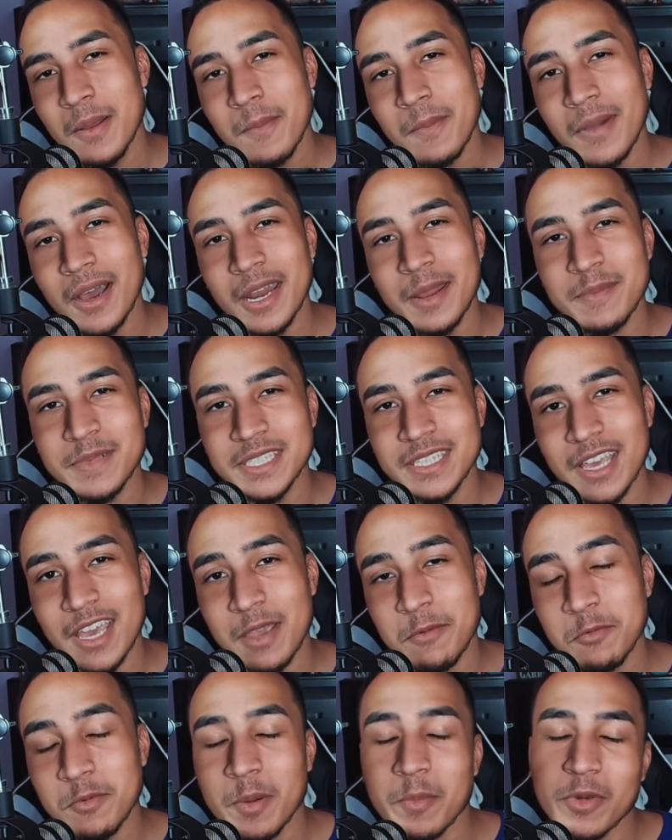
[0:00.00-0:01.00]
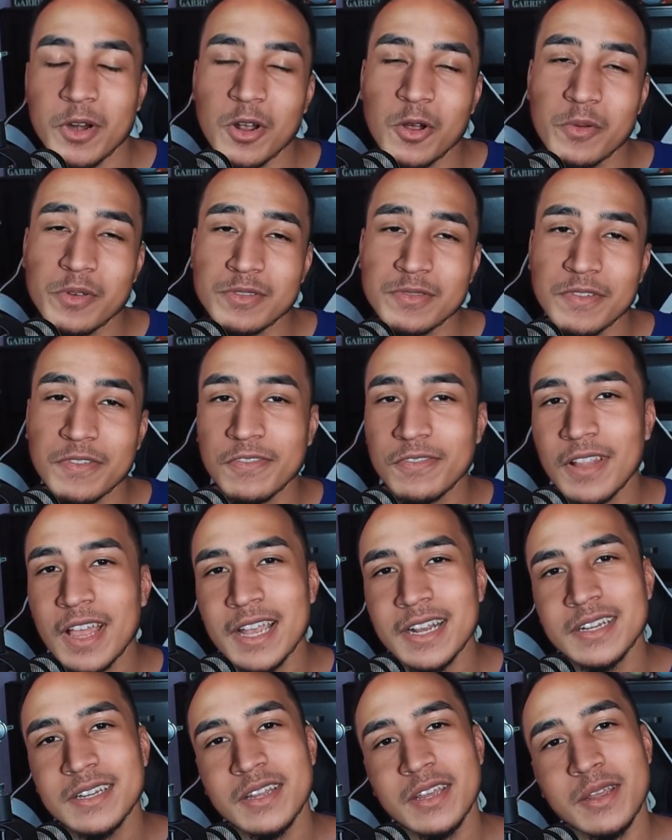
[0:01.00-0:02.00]
My name is Gabe. Remember to always
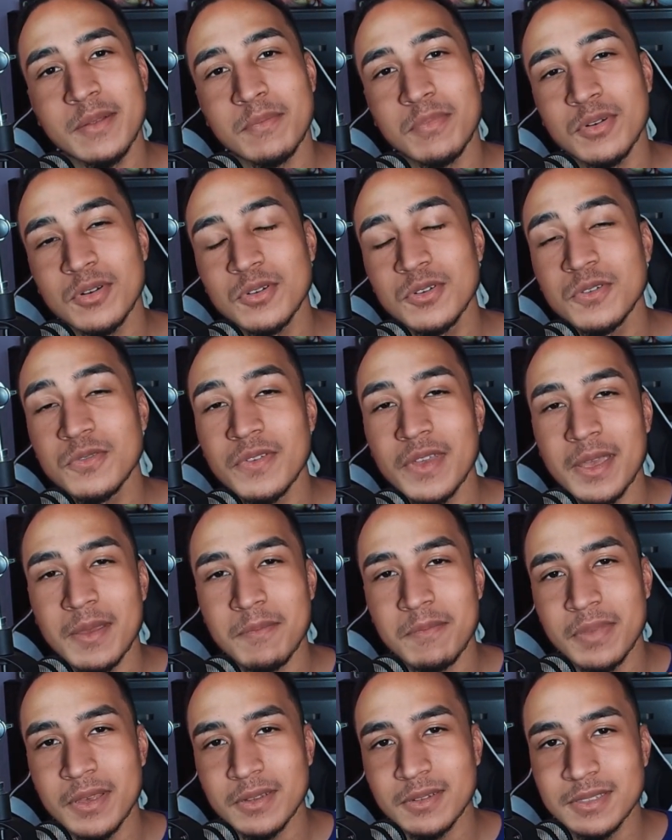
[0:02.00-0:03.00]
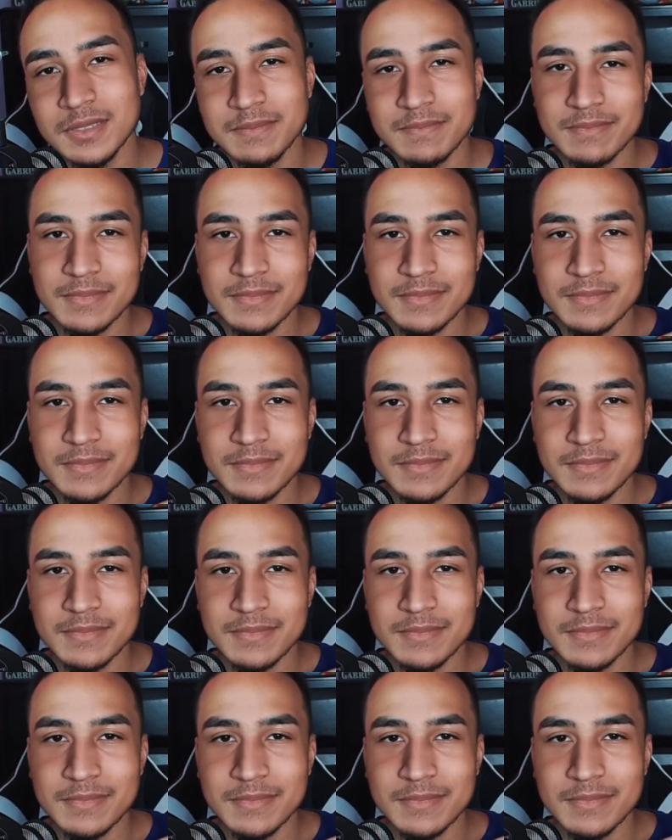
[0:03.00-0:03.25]
reflect, improve, and build.